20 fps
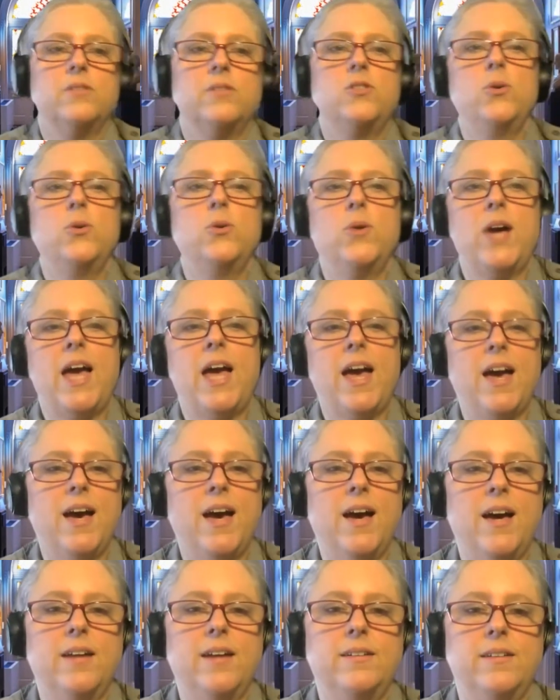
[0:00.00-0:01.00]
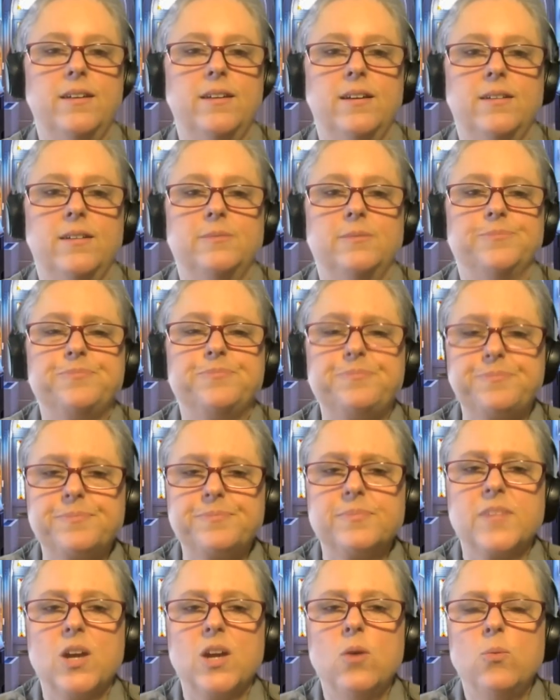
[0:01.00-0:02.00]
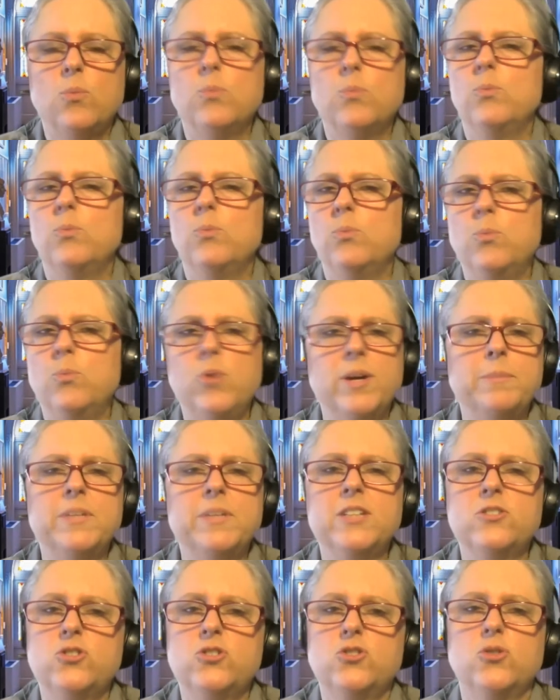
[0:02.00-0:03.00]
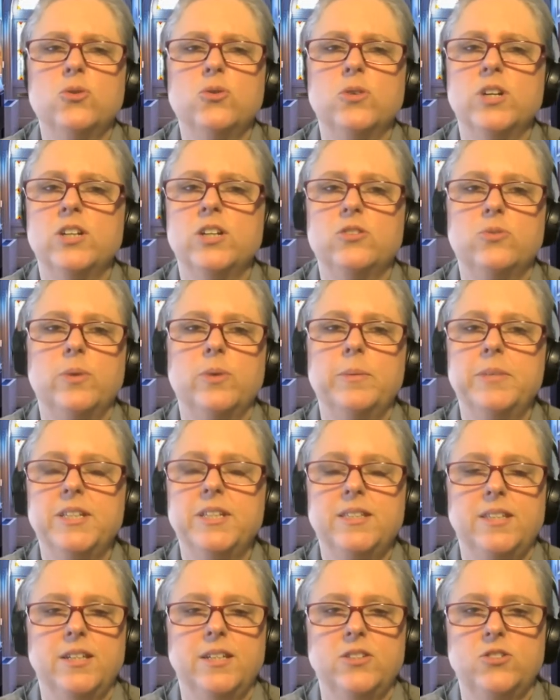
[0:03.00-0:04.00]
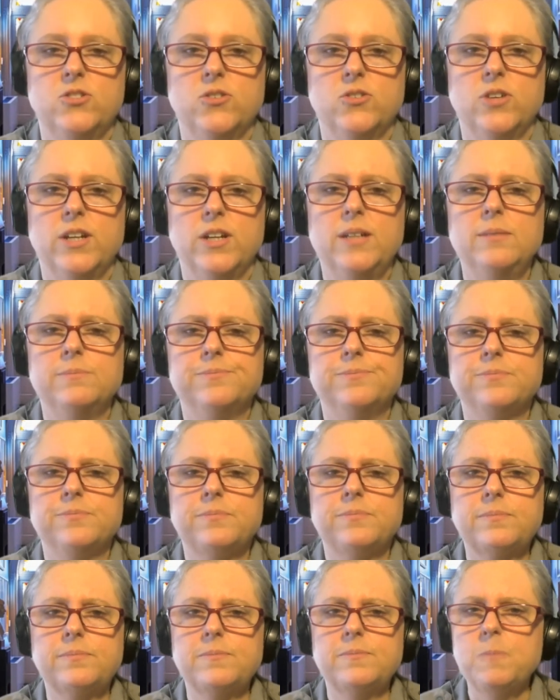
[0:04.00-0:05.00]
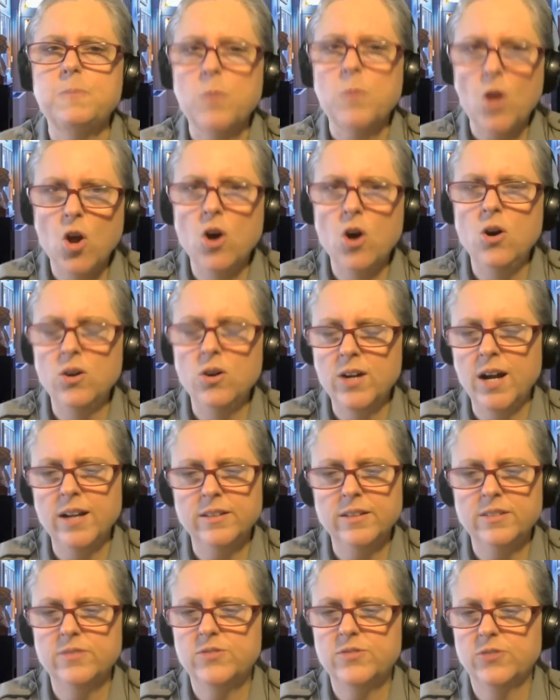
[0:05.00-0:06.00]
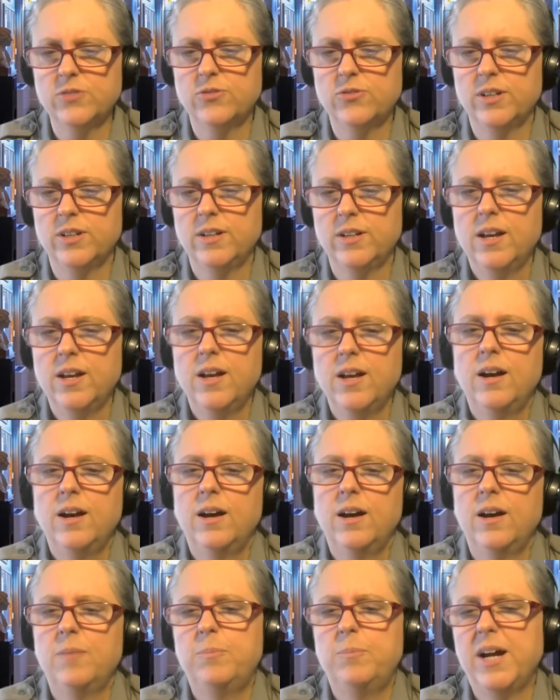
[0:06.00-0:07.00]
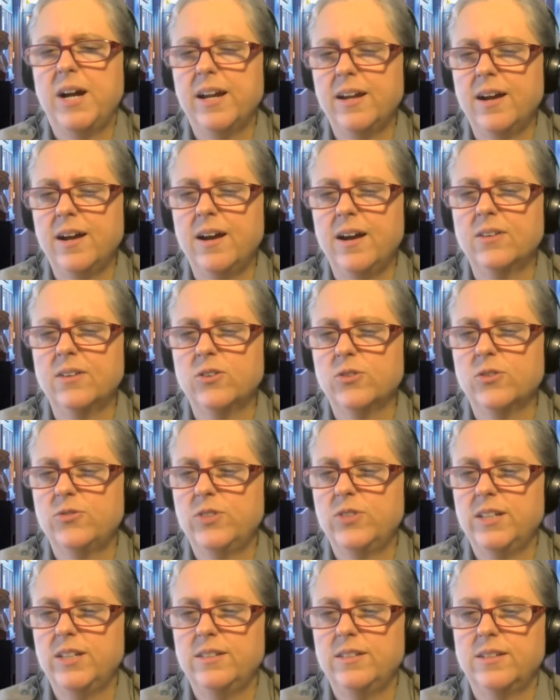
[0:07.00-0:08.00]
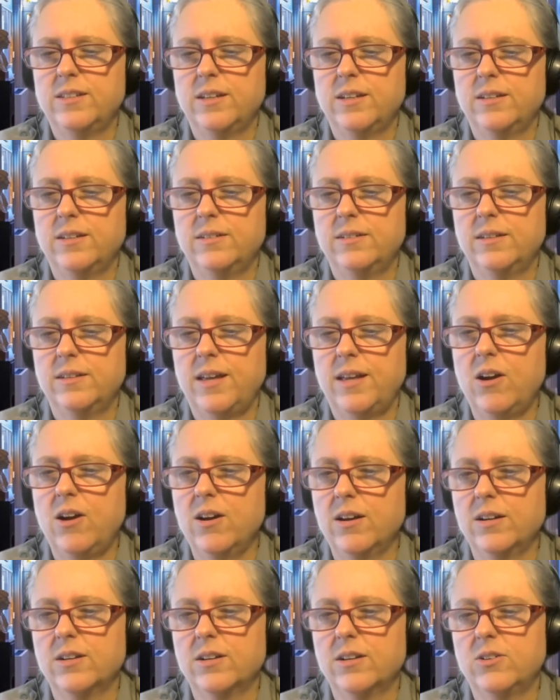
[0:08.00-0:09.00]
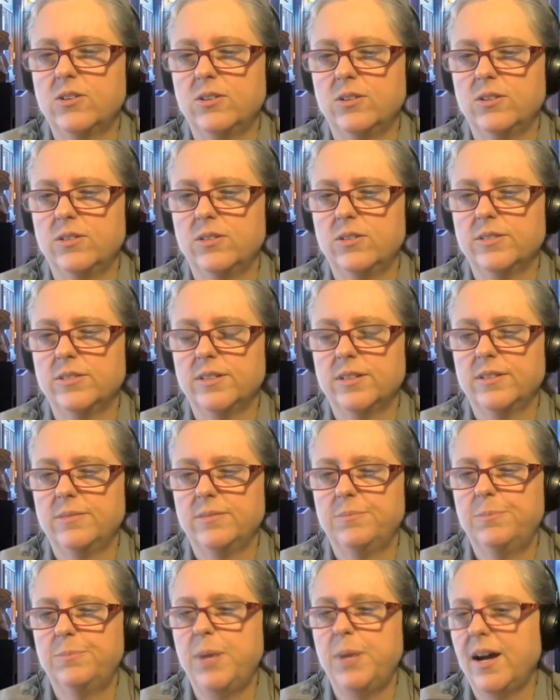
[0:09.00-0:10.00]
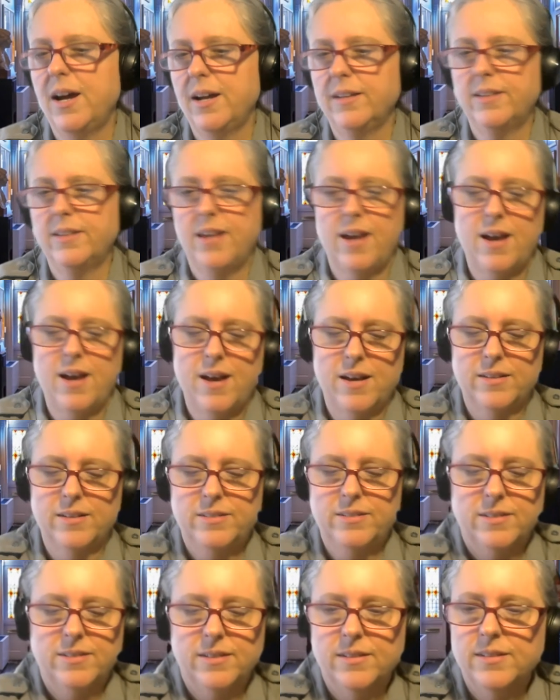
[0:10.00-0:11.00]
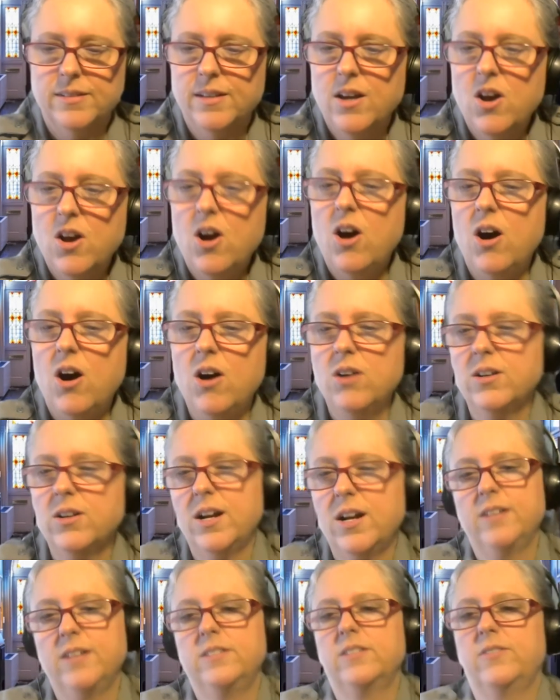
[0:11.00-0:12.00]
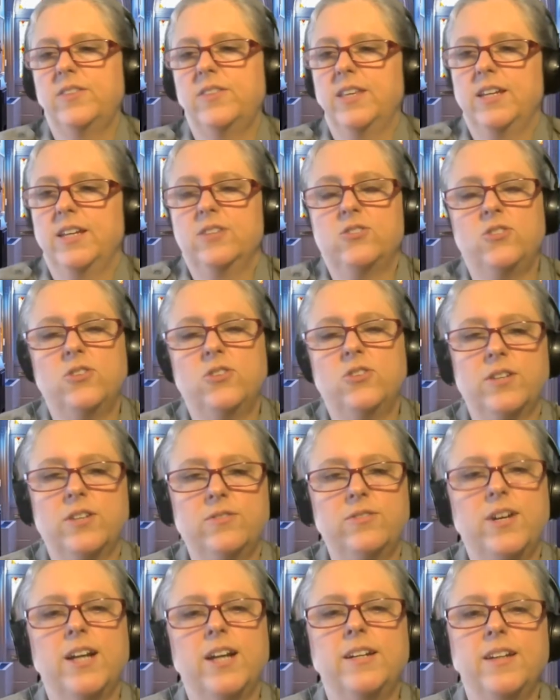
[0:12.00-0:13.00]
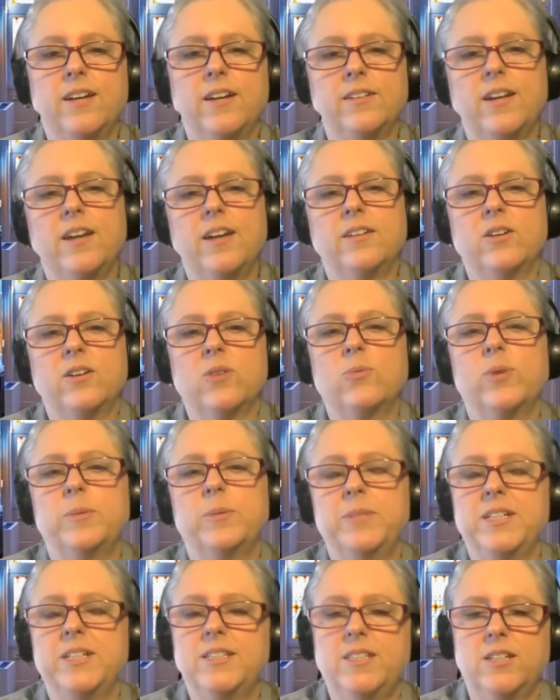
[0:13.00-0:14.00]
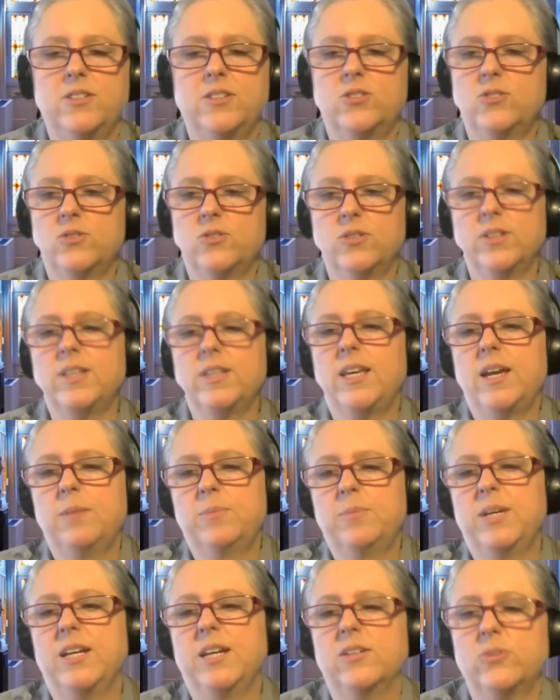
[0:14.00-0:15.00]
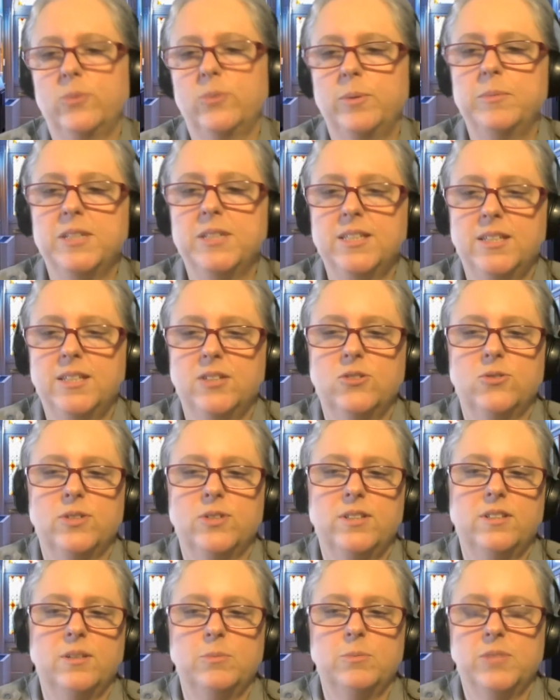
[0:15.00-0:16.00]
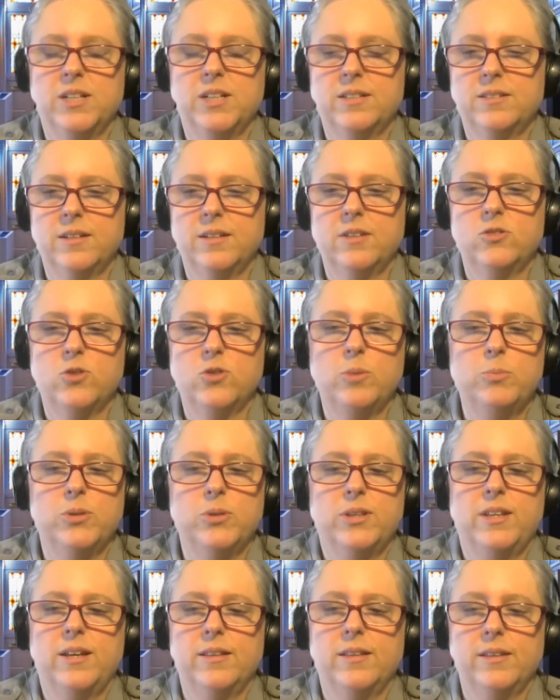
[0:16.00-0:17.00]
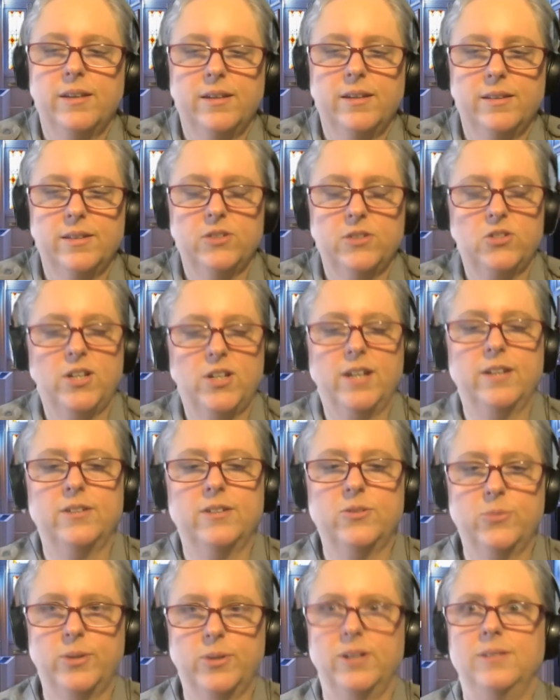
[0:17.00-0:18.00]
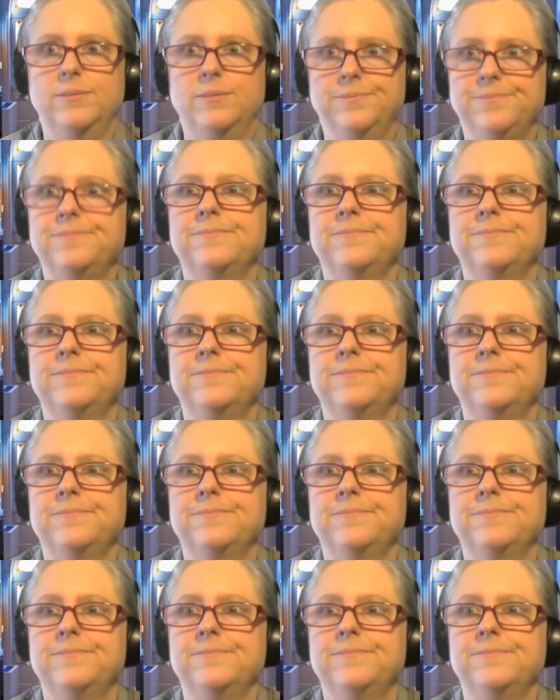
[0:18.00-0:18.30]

to add women's stories, women's history, all kinds of different uh, biographies and articles and podcasts and all kinds of things you can find out on our women's history, the NPS Women's History subject site. So I put that link in the chat as well.